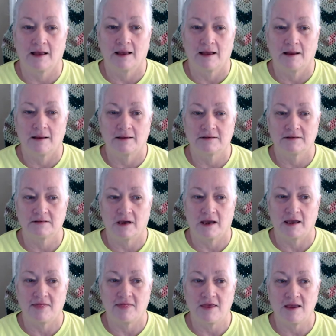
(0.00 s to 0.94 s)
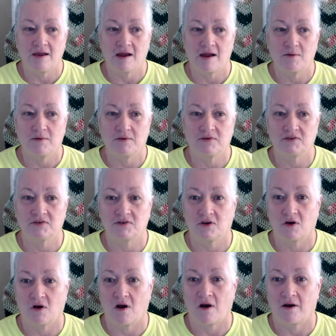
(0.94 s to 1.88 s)
So I think I will
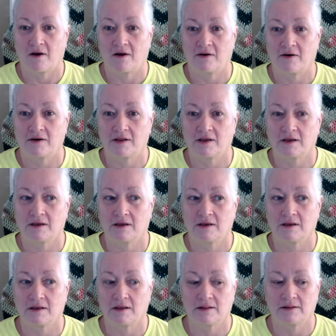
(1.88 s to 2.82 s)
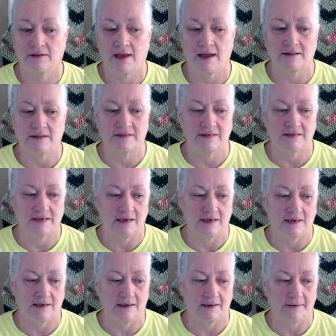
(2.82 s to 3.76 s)
start, let's
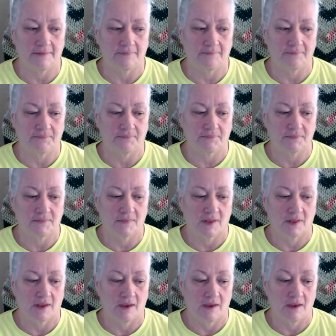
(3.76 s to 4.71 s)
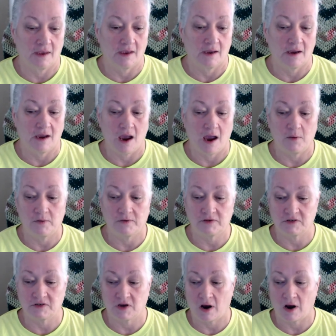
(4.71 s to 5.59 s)
see, I will start